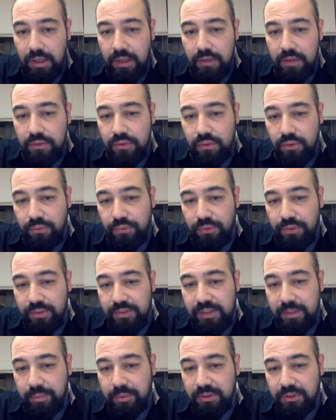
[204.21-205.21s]
So for
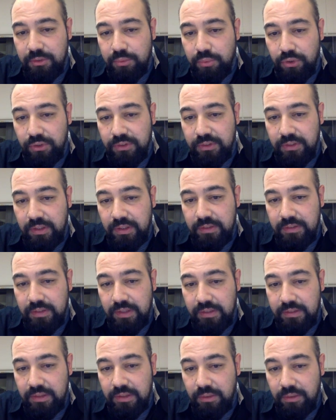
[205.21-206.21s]
example, this process
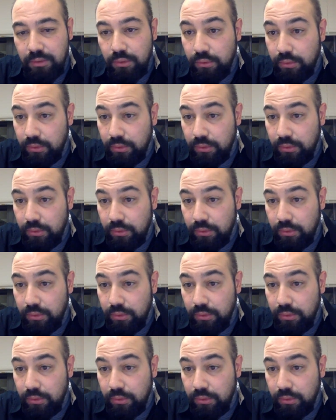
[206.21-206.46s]
has a